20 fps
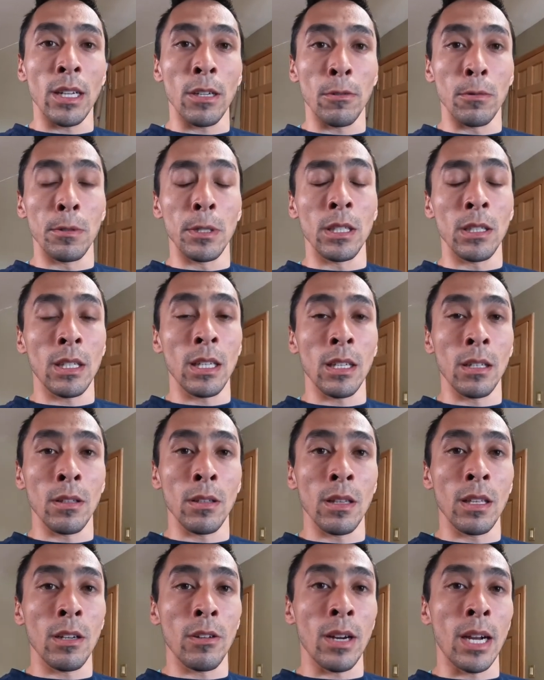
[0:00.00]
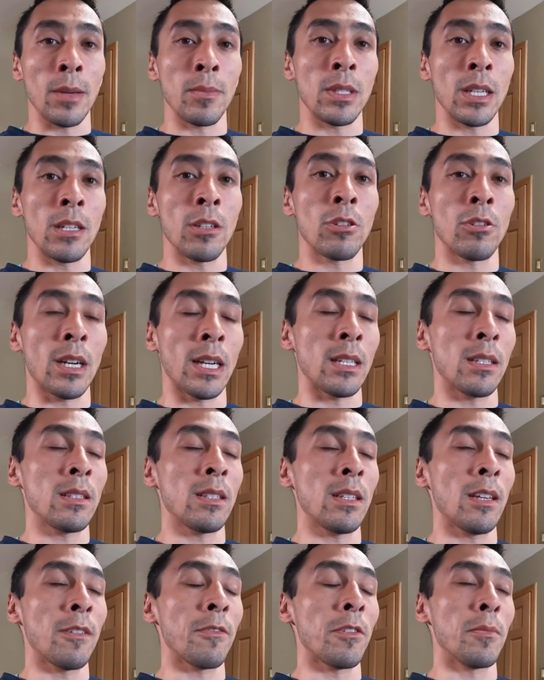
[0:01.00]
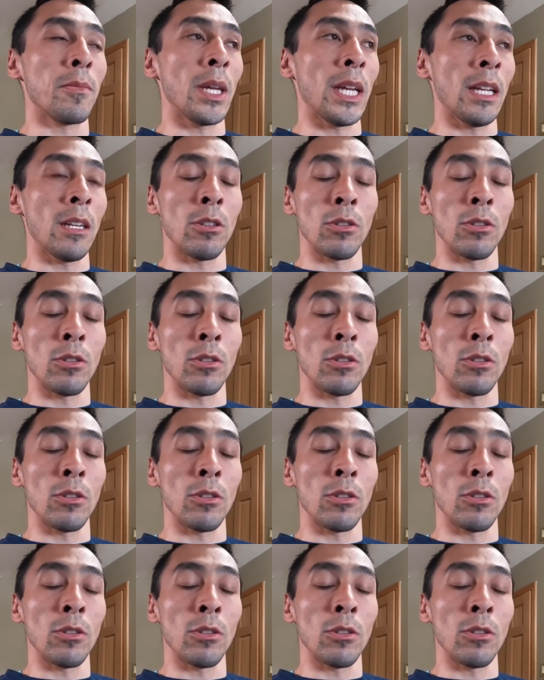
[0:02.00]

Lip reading: it will kill the crabs that you're trying to save for bait.